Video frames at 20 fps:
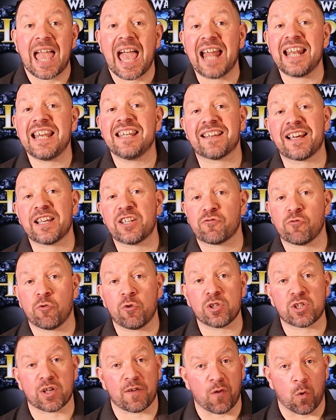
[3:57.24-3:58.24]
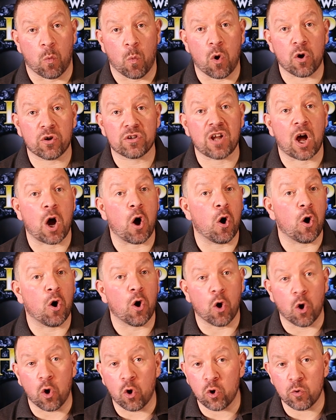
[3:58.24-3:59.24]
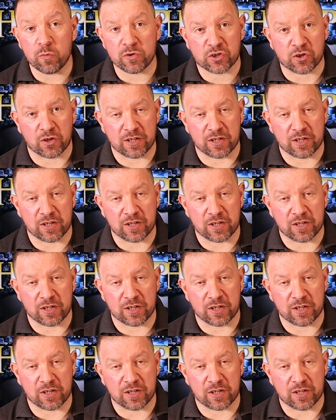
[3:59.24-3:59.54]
Any dice rolls of a 1 are always